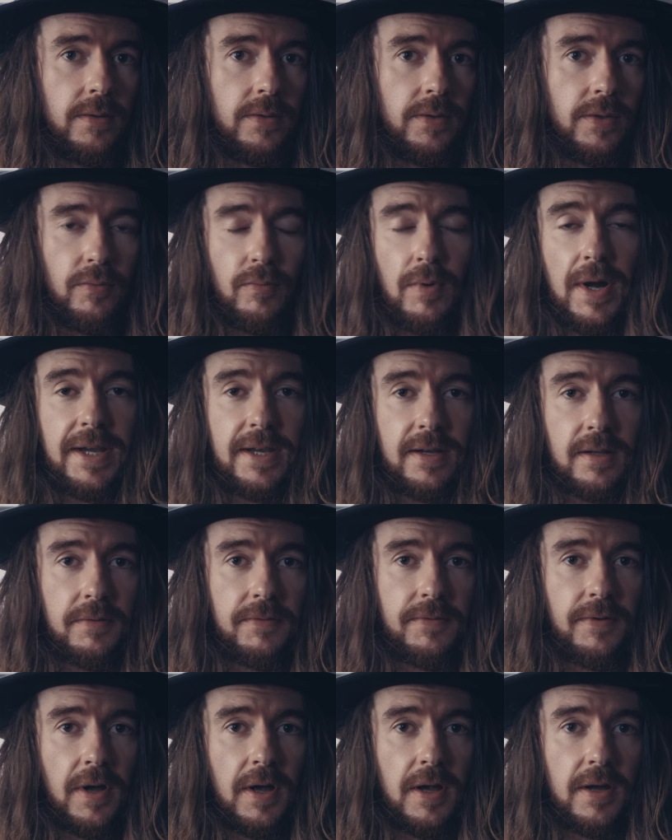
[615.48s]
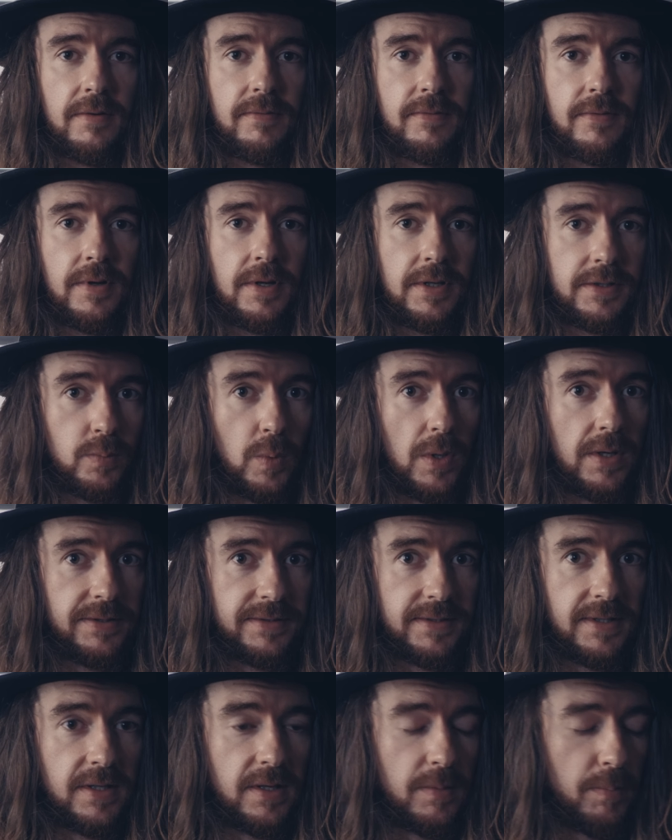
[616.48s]
the regular 5 as well
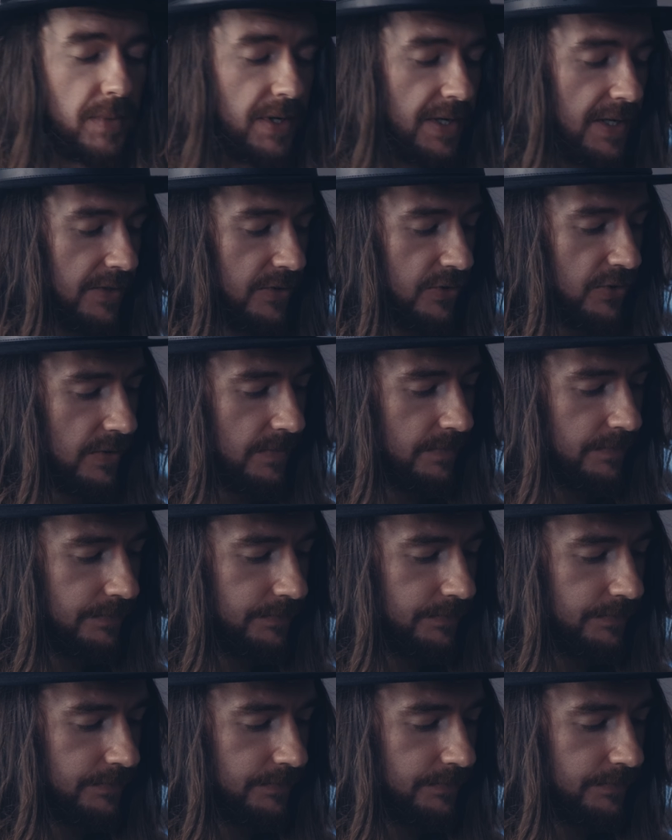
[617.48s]
as the diminished.